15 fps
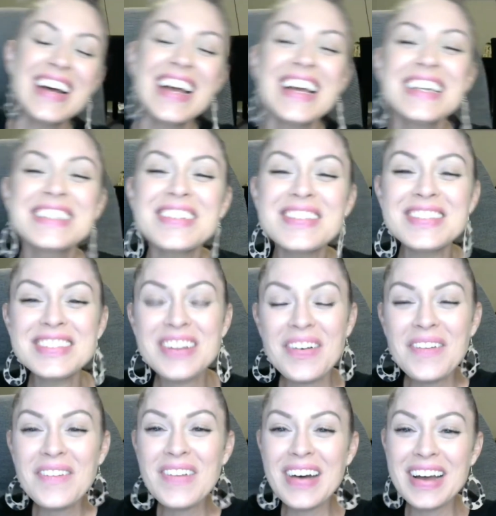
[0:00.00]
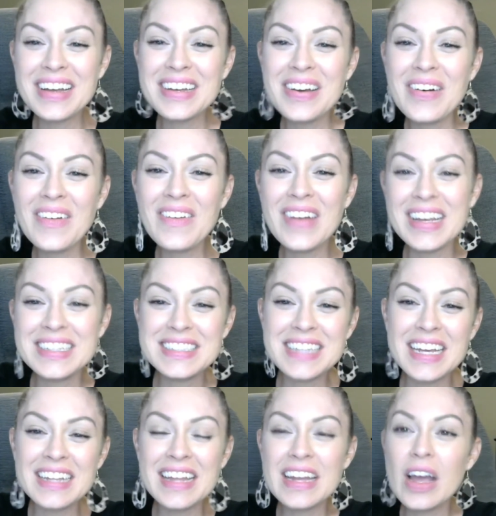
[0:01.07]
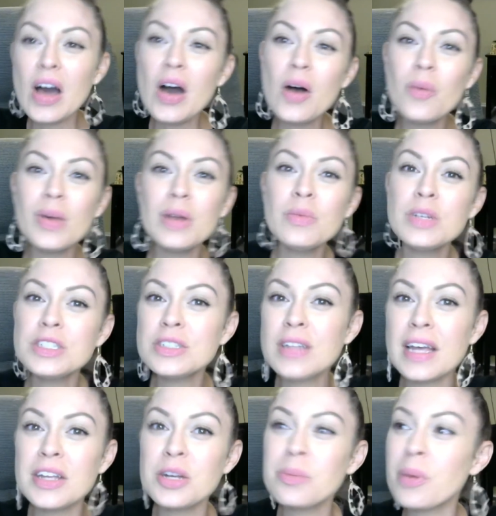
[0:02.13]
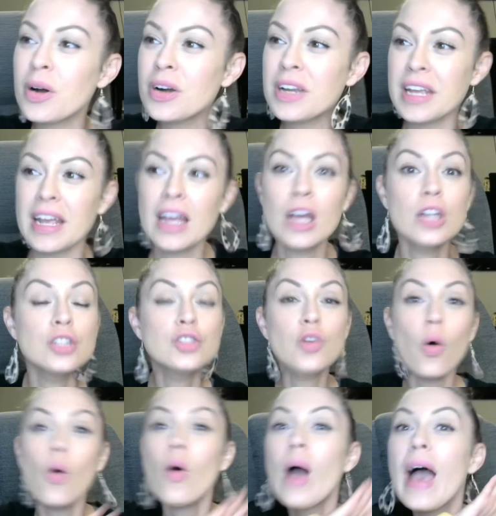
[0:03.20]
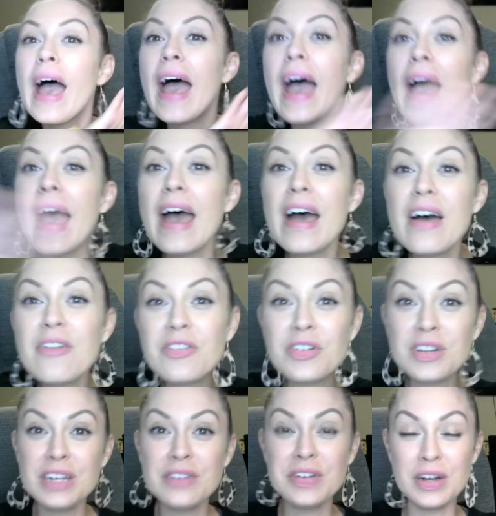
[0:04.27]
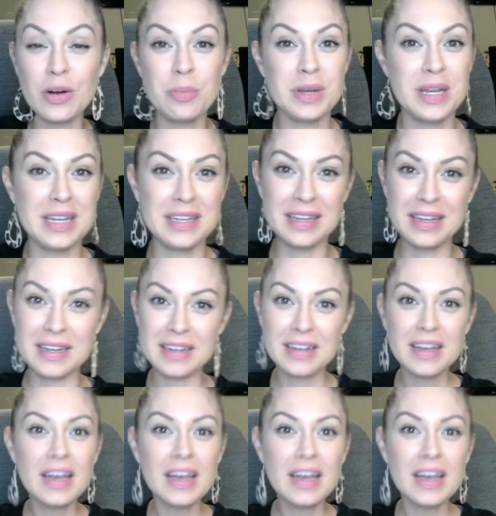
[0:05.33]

So don't go and say like, oh, when would you like your party? Don't ever leave it open-ended.